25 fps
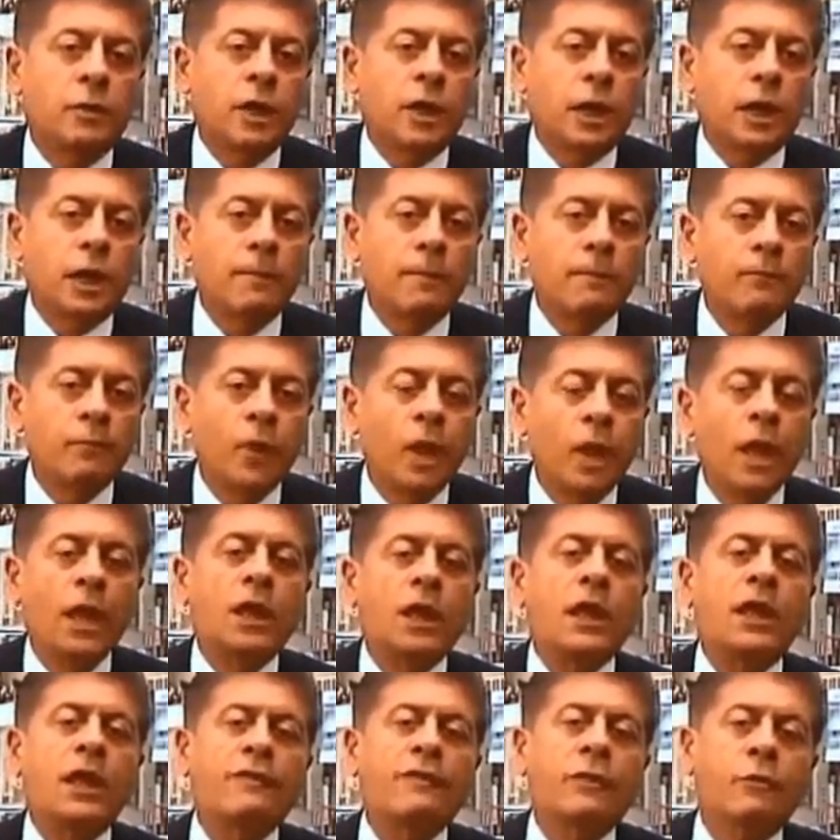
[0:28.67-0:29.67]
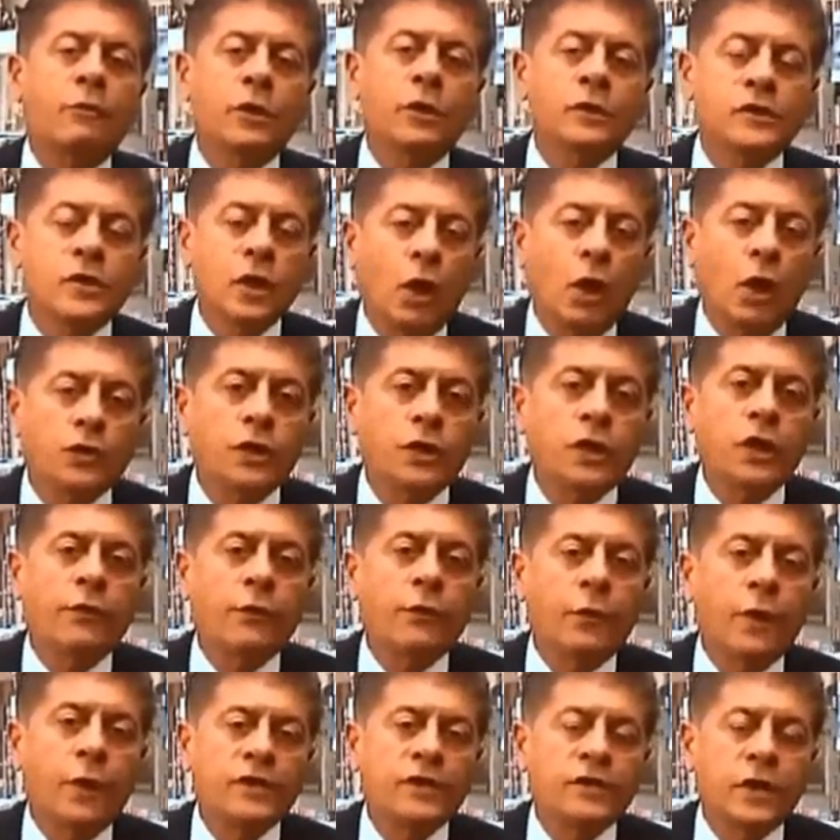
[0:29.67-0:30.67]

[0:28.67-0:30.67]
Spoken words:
Committee. It even resulted in the